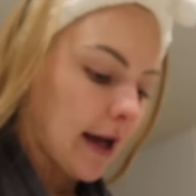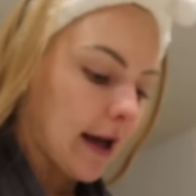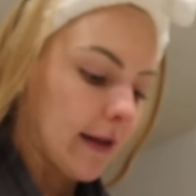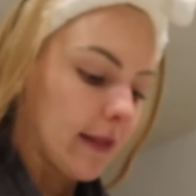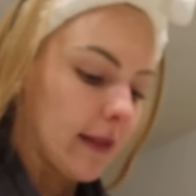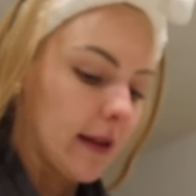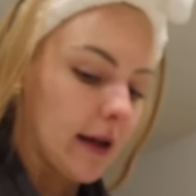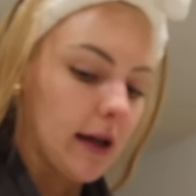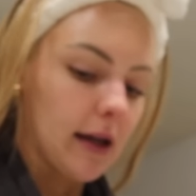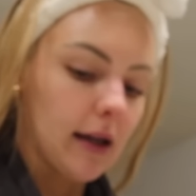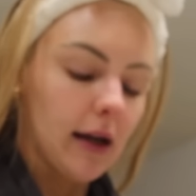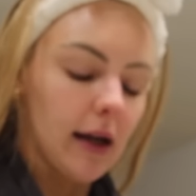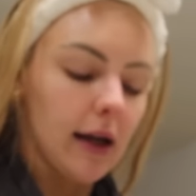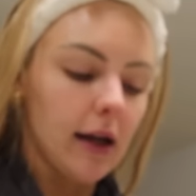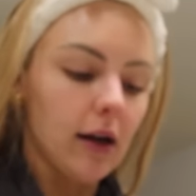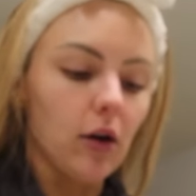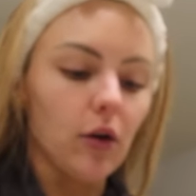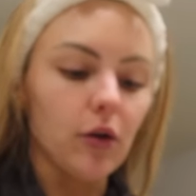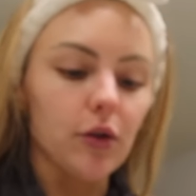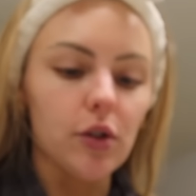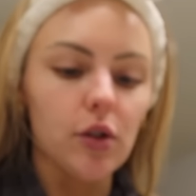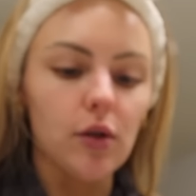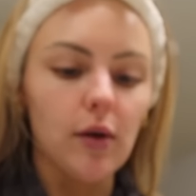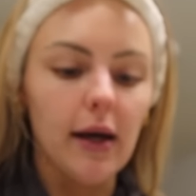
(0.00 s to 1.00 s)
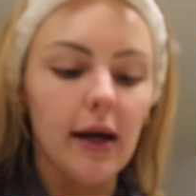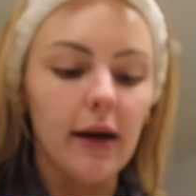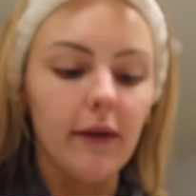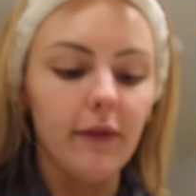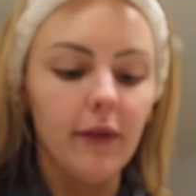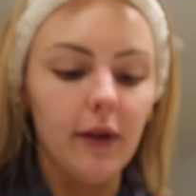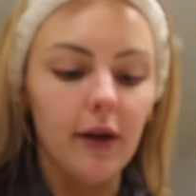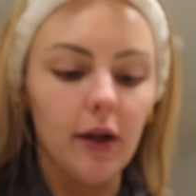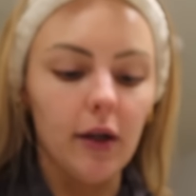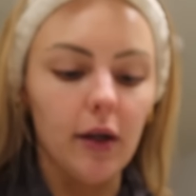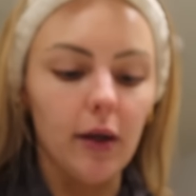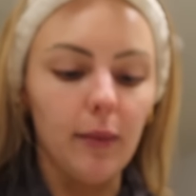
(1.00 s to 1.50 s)
And then I also have
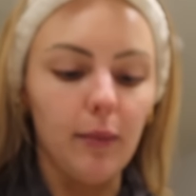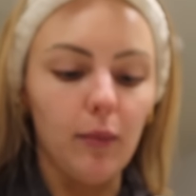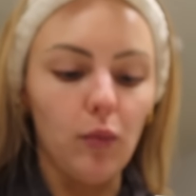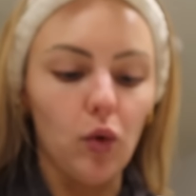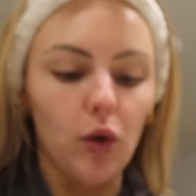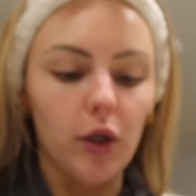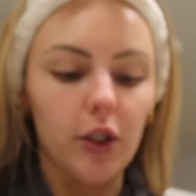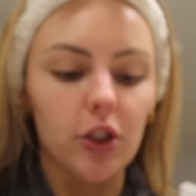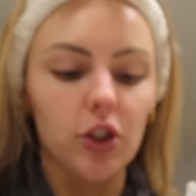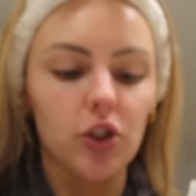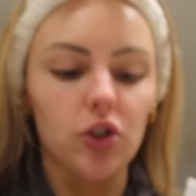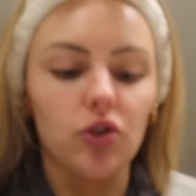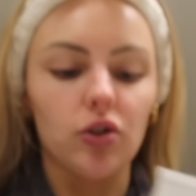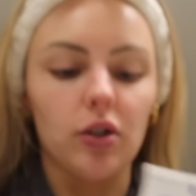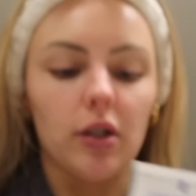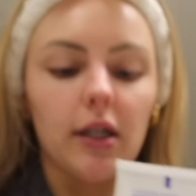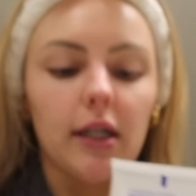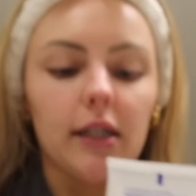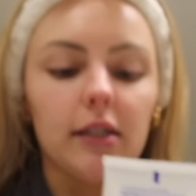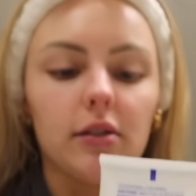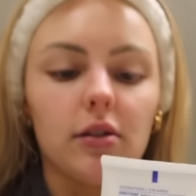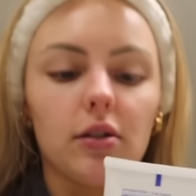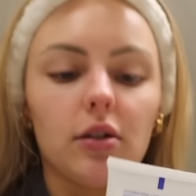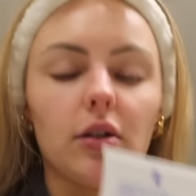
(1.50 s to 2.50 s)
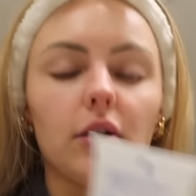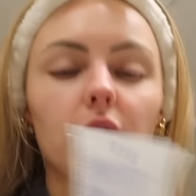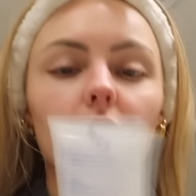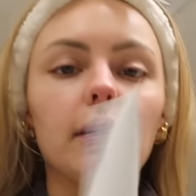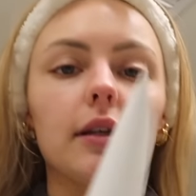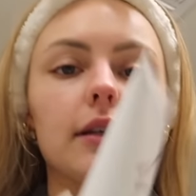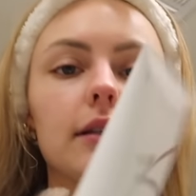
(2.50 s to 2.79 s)
their moisturizer.